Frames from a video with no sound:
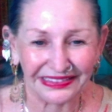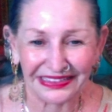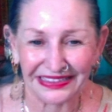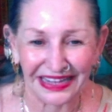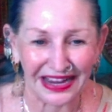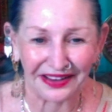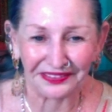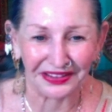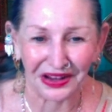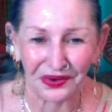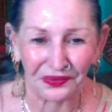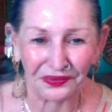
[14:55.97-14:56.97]
yeah,
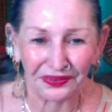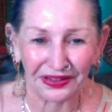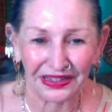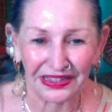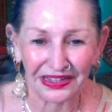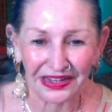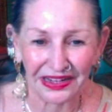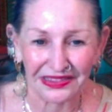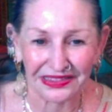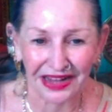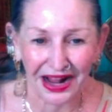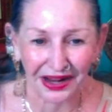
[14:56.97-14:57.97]
no,
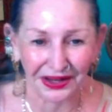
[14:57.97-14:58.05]
he's not